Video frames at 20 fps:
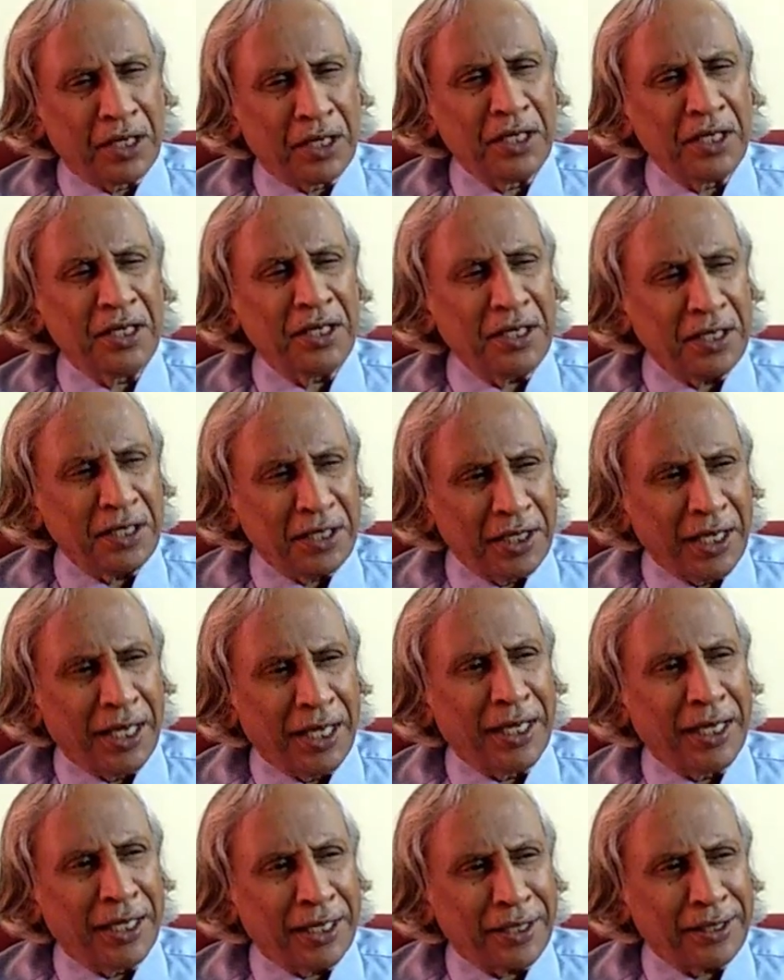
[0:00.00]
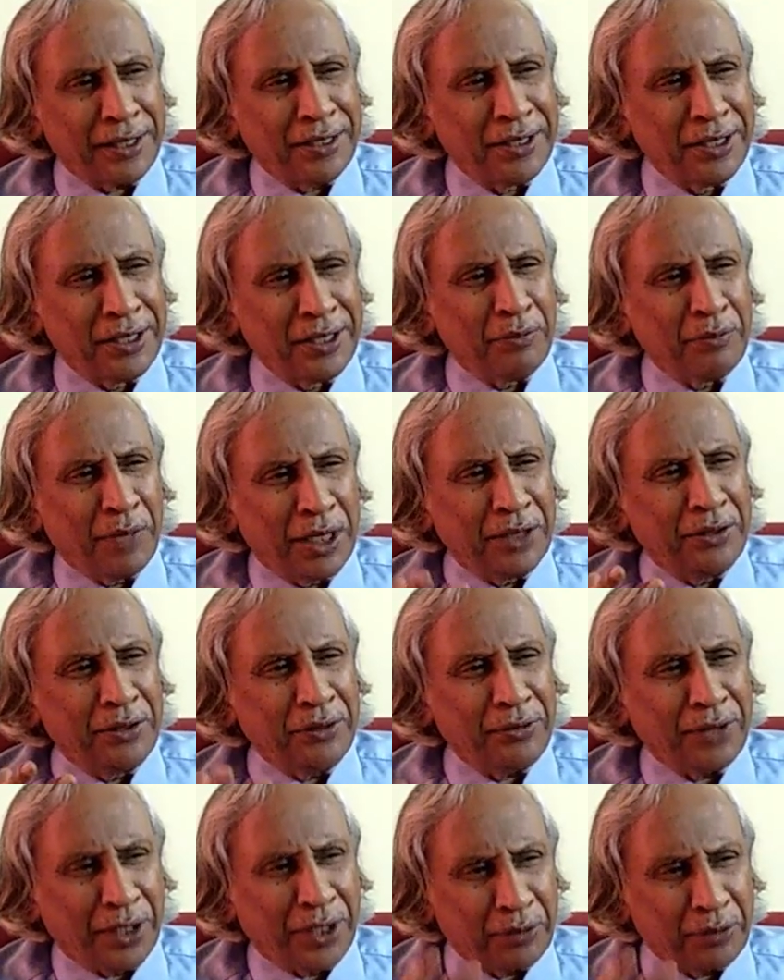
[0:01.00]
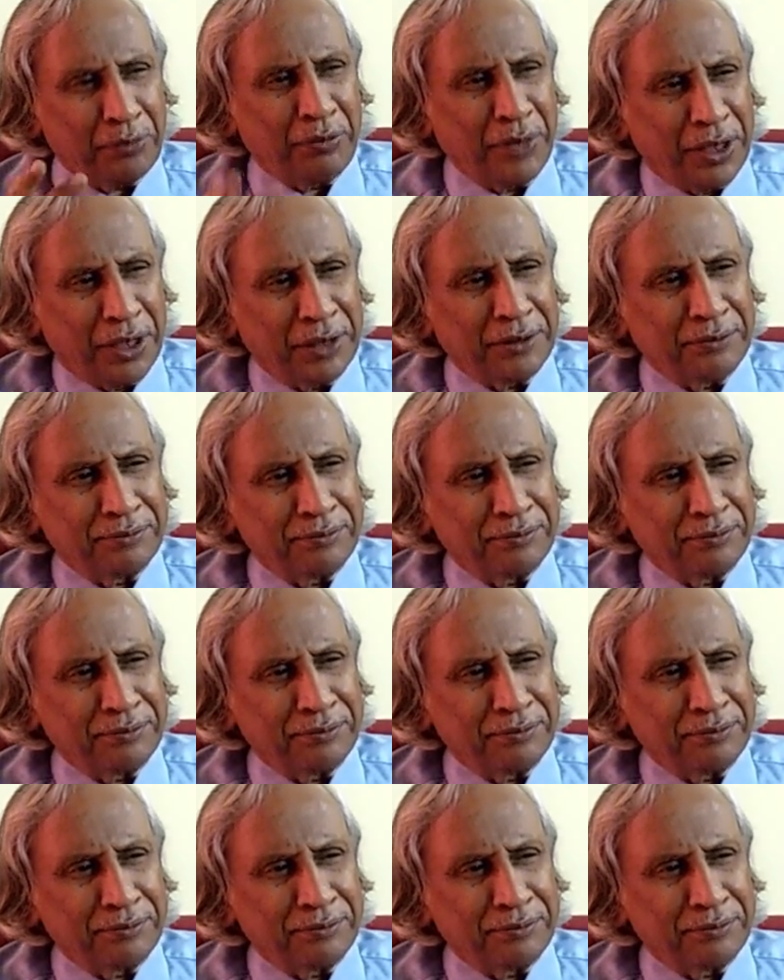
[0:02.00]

clean air by this equipment.